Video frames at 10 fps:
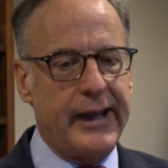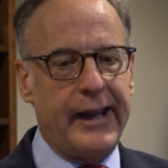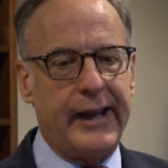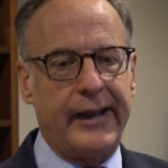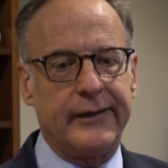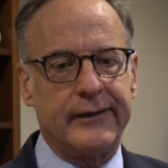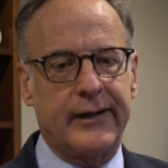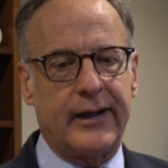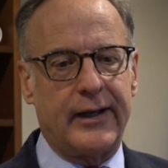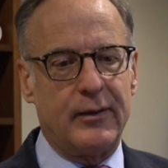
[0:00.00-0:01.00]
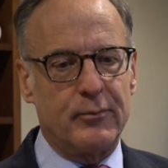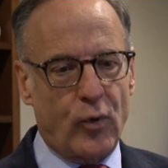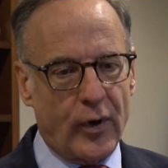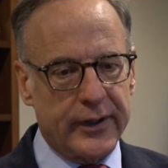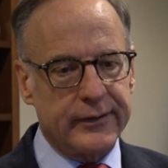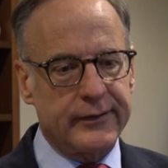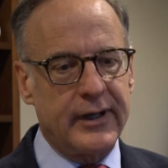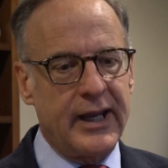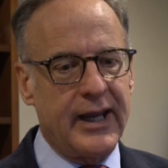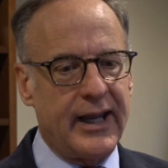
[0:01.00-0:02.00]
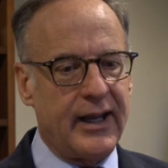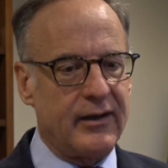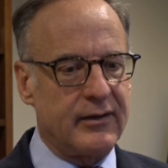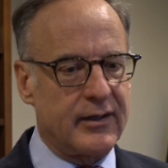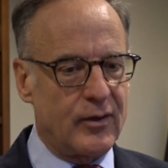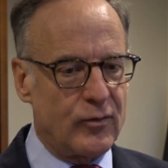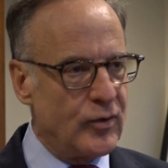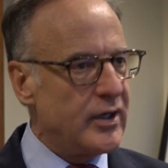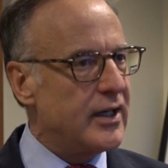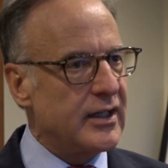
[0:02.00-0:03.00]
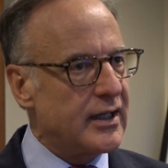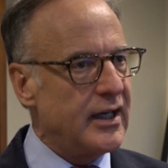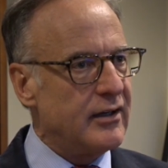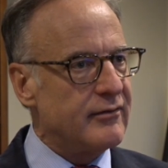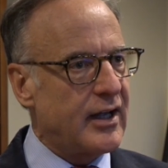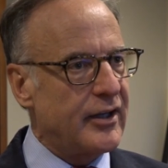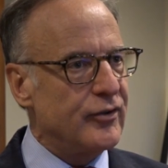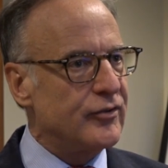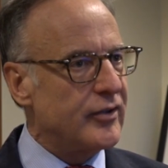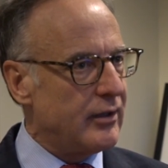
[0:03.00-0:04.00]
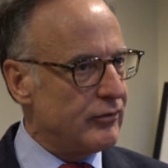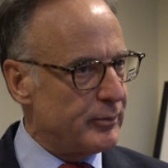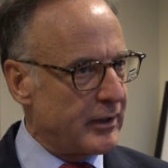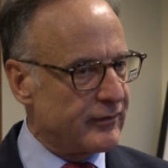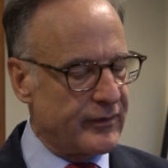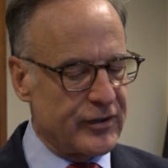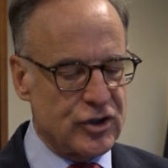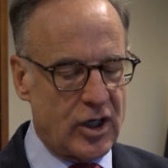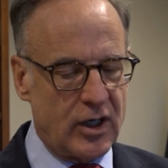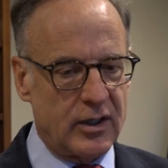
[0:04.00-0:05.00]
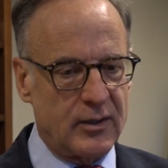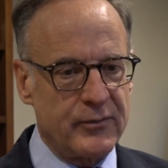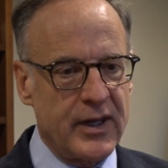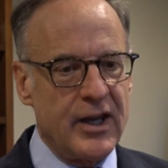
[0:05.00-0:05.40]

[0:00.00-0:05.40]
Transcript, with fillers: and uh, important and uh, rooted in Canadian values and respectful of the Charter.